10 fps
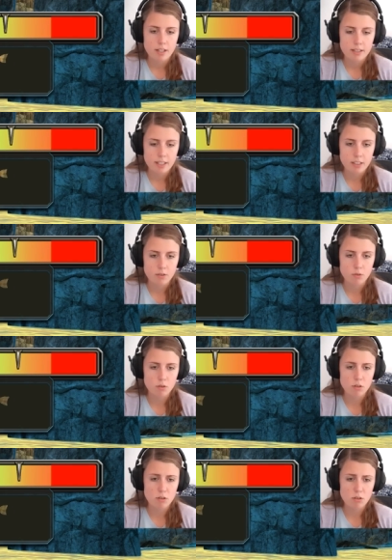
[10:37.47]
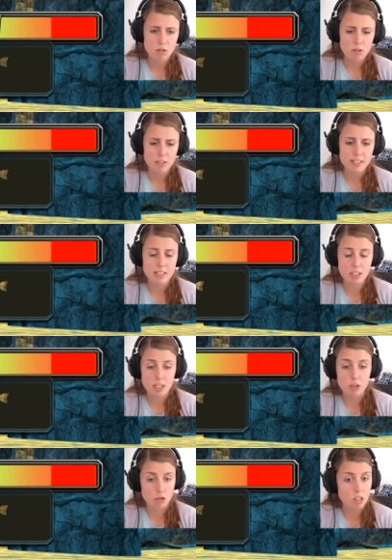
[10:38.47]
Thank you. Oh, it's
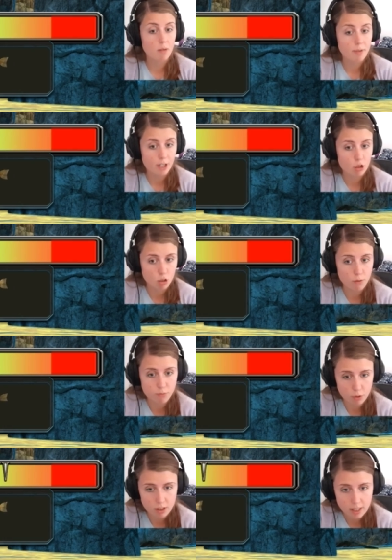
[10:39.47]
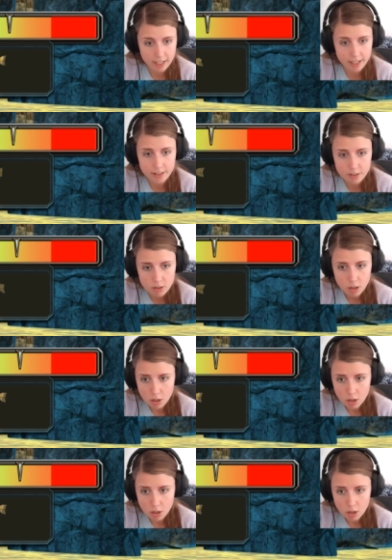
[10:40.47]
it's gonna be a tough one, guys.